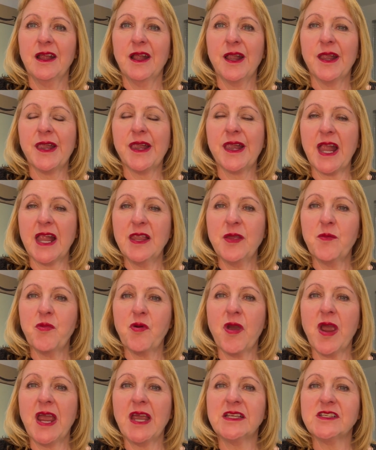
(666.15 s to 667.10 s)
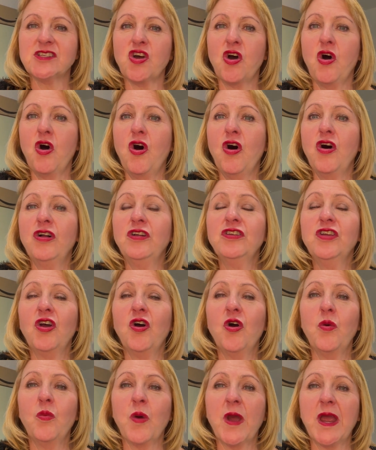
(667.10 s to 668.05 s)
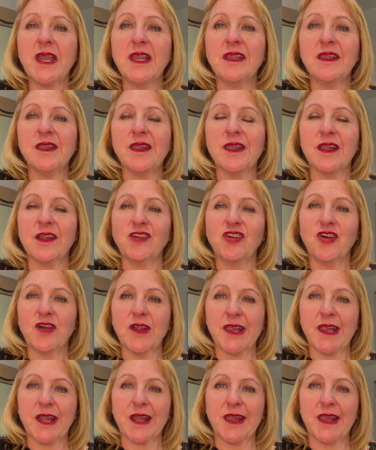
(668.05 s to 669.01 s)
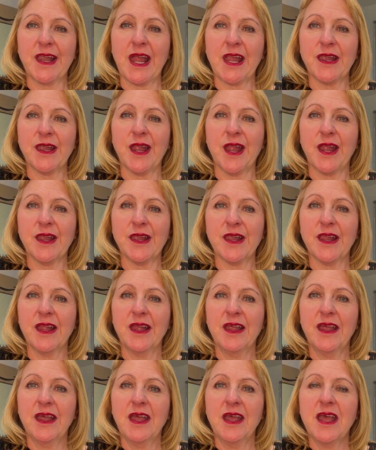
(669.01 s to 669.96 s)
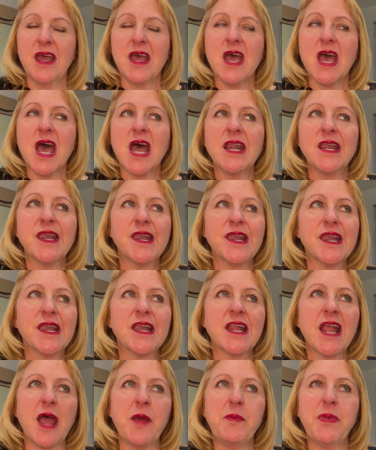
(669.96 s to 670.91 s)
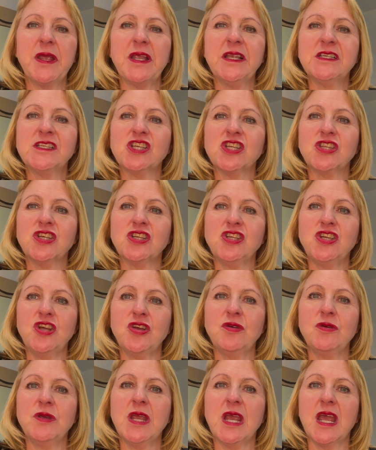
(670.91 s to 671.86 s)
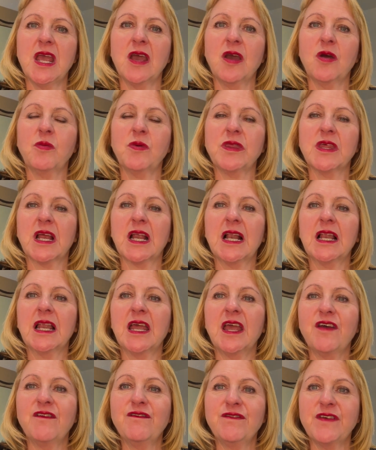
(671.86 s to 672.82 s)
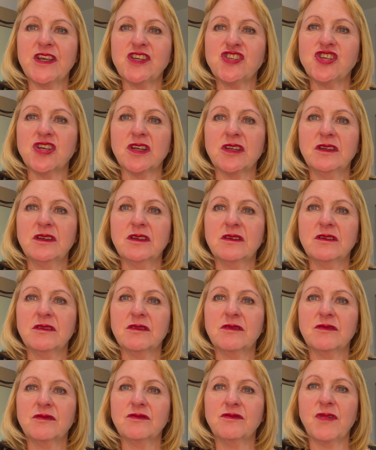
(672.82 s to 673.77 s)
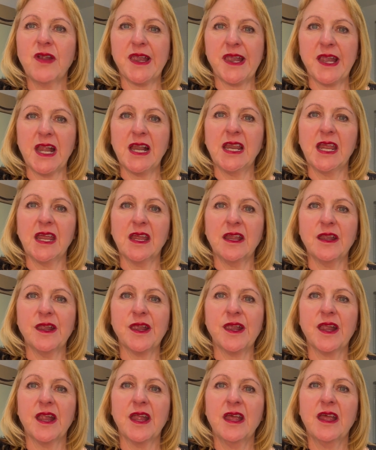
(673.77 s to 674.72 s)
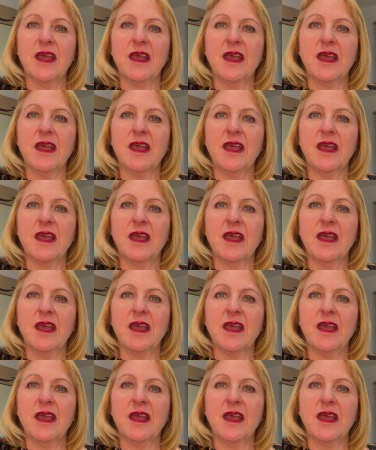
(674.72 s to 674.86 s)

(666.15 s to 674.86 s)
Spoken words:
celebrate all your wins and your successes, and step into the new year with a clear vision, resilience,